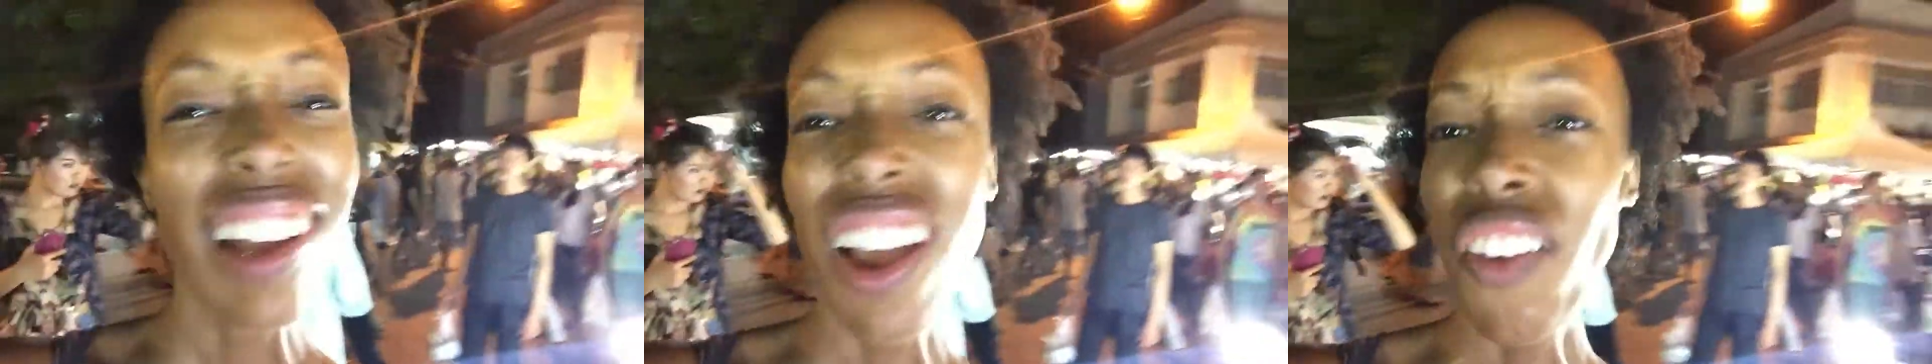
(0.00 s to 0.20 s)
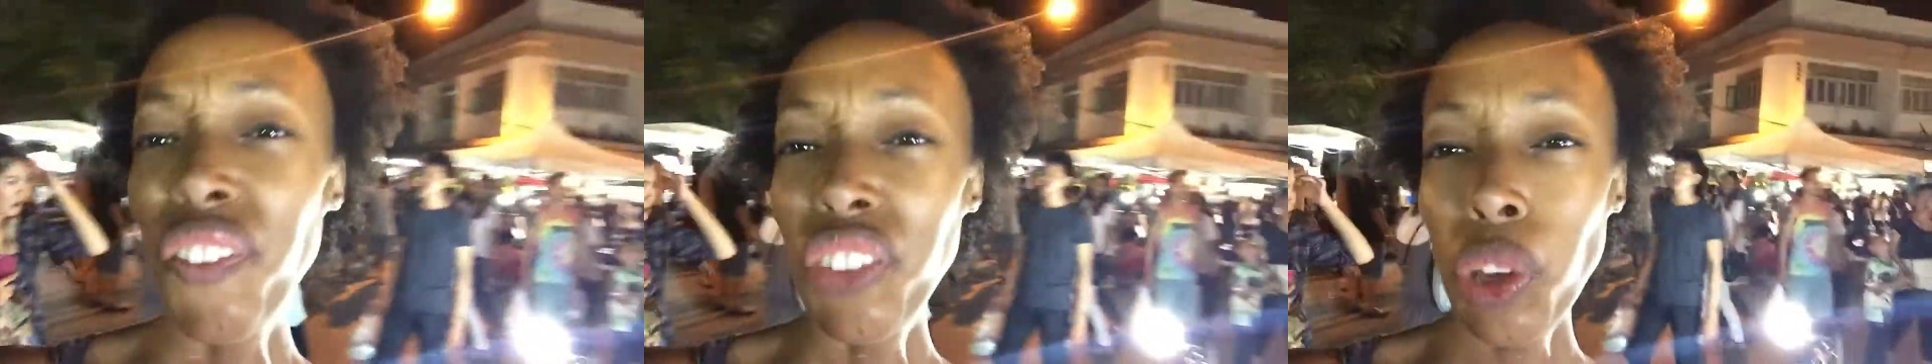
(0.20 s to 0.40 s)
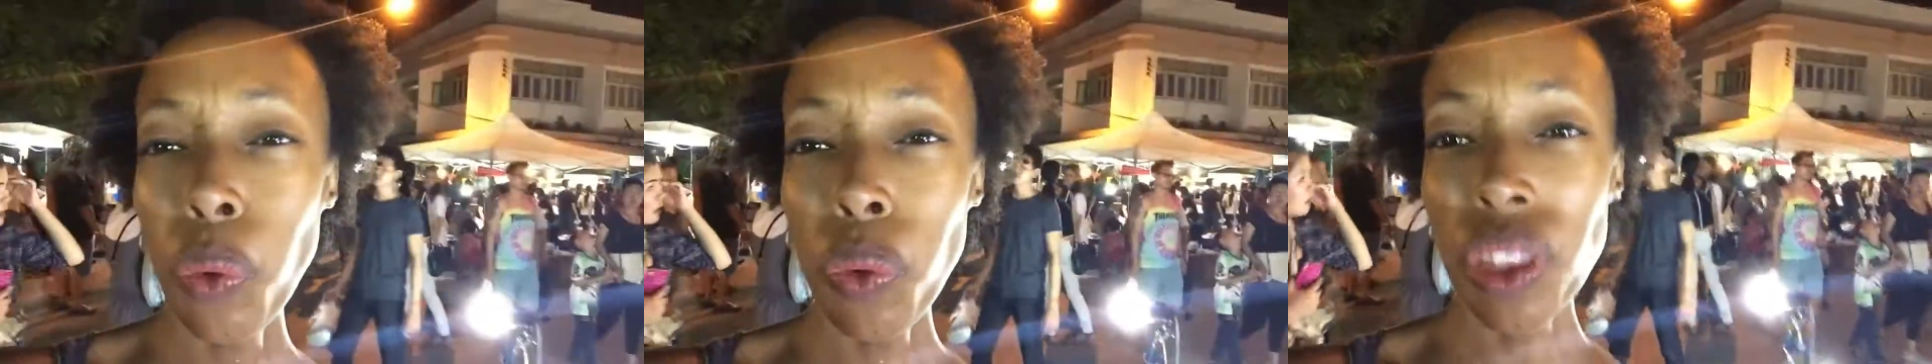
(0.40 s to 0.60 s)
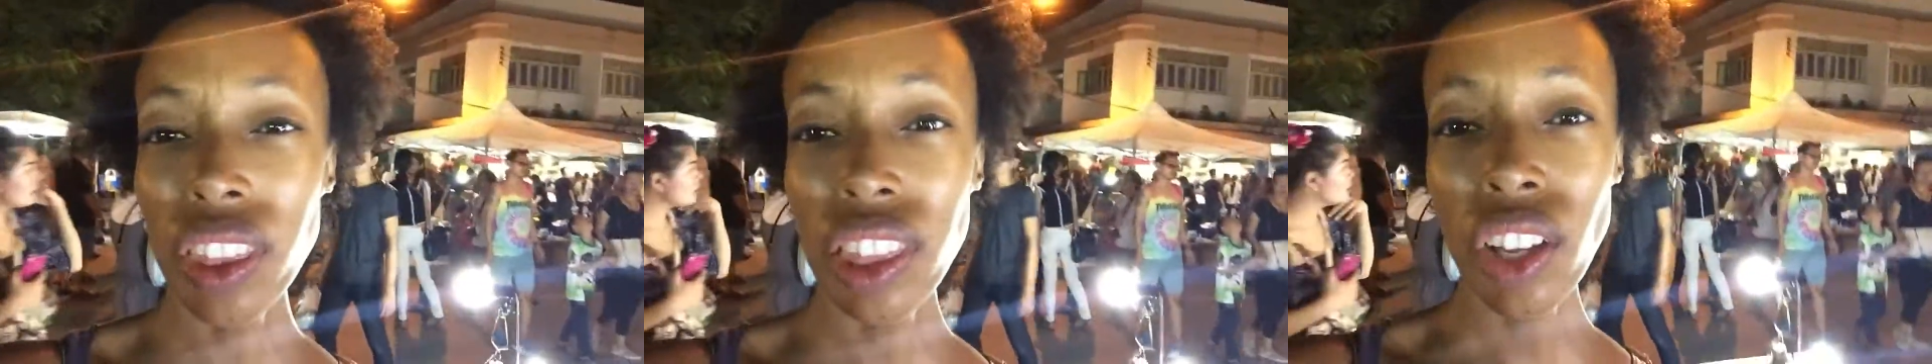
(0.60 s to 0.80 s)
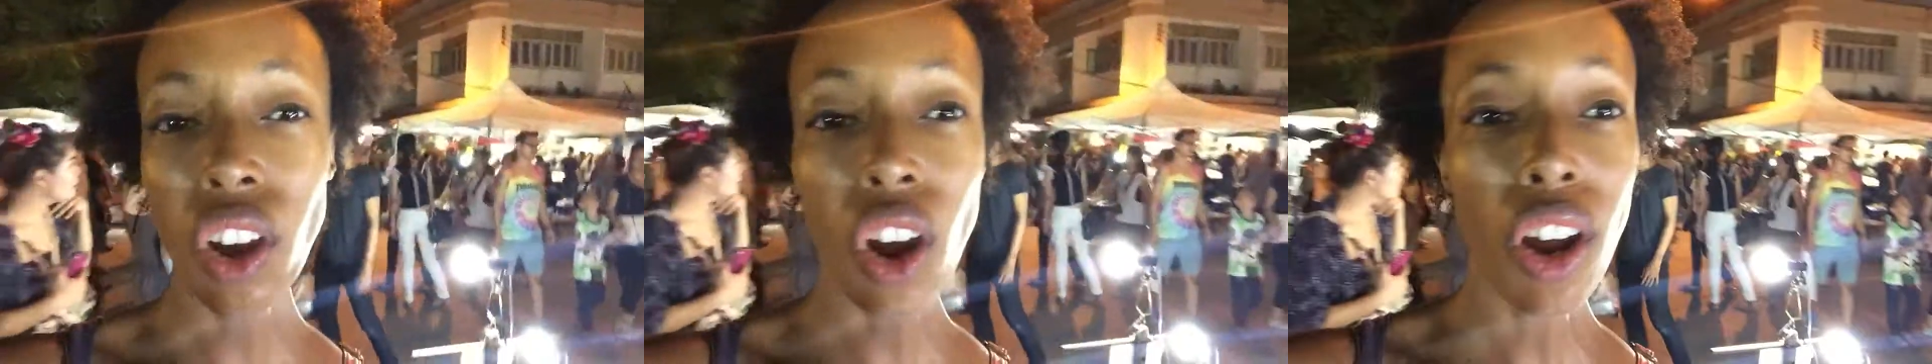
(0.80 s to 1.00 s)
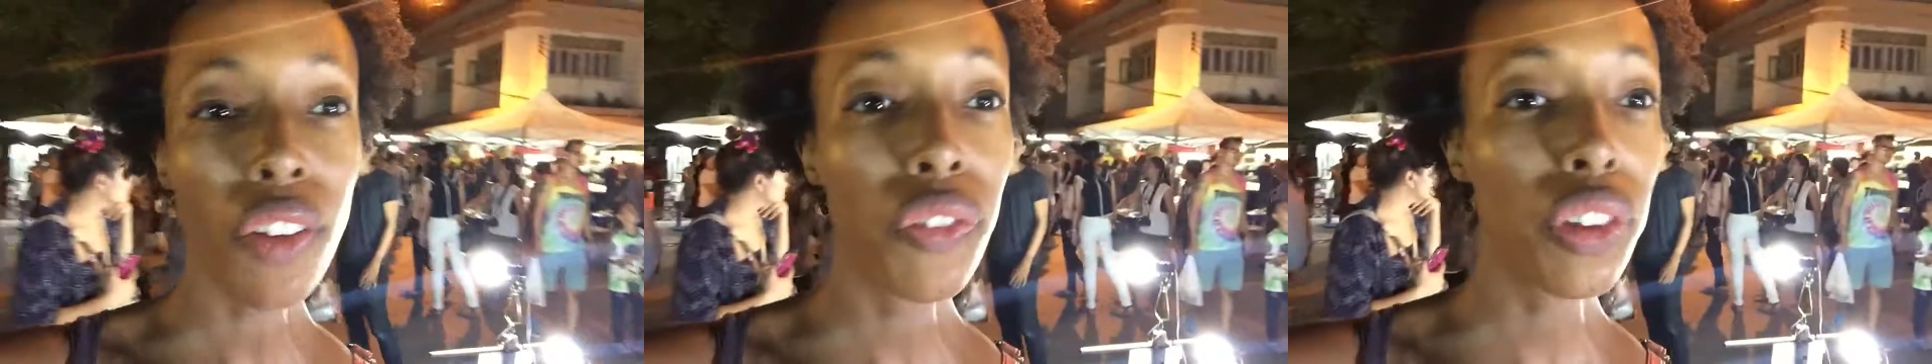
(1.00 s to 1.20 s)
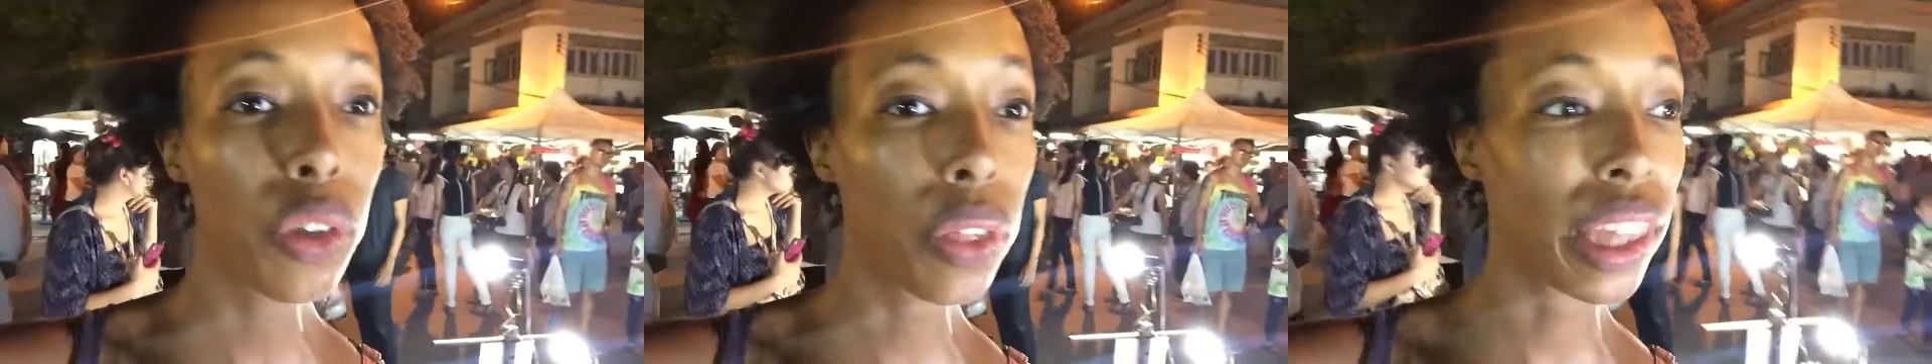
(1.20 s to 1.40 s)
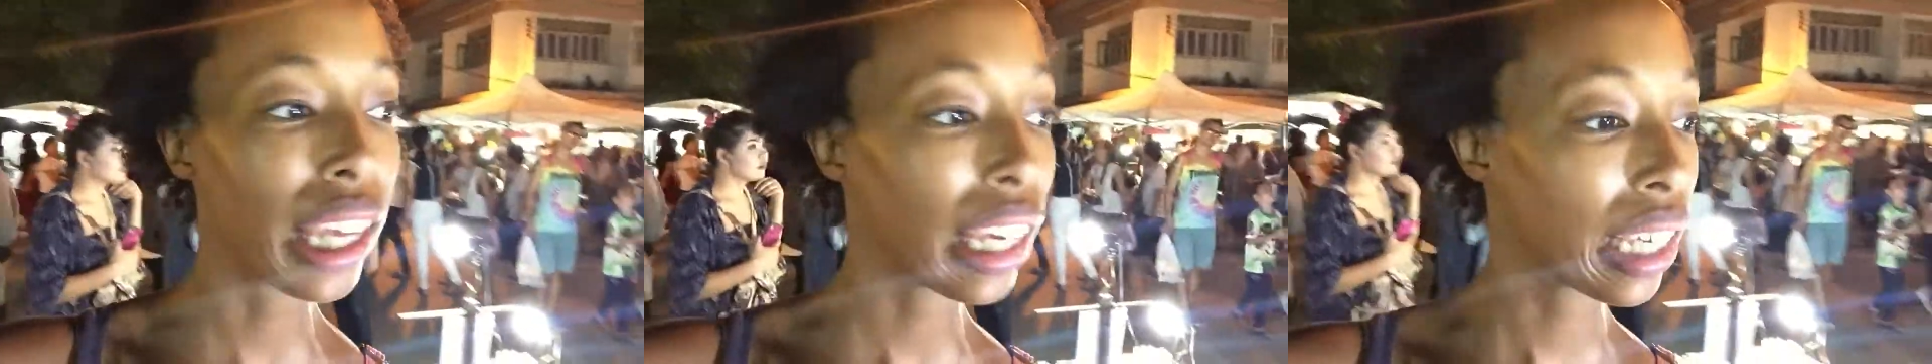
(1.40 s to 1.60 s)
a few there are a
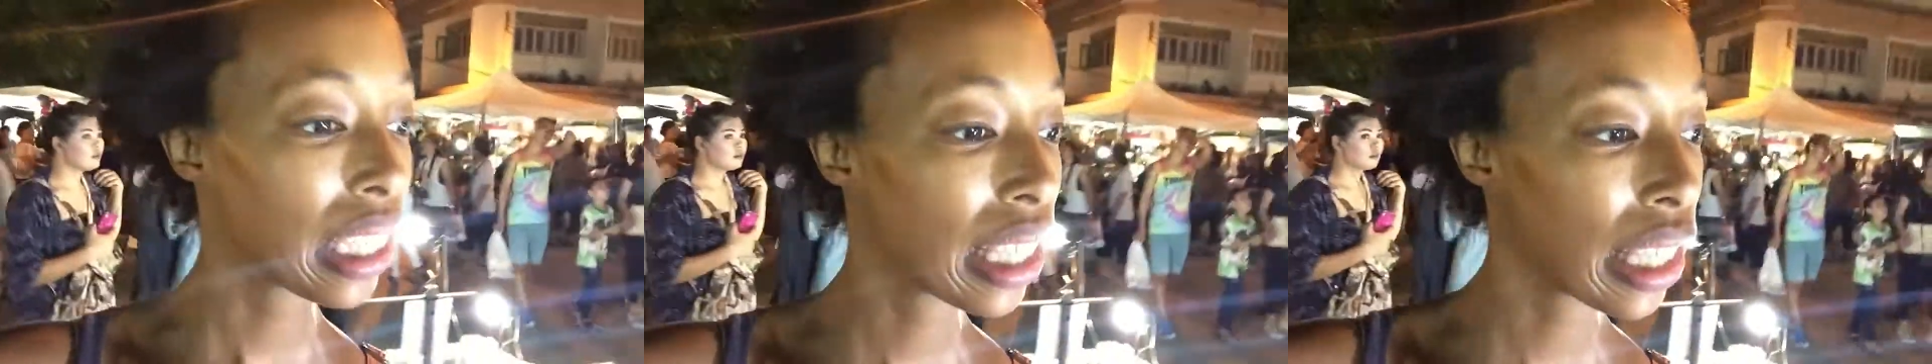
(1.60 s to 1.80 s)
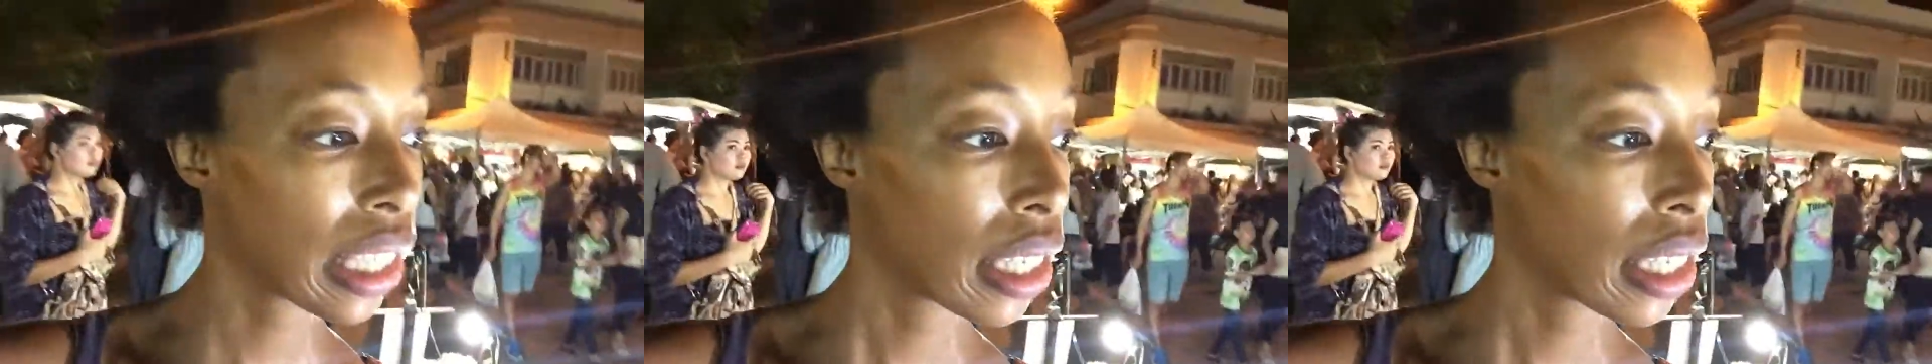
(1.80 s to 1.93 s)
few things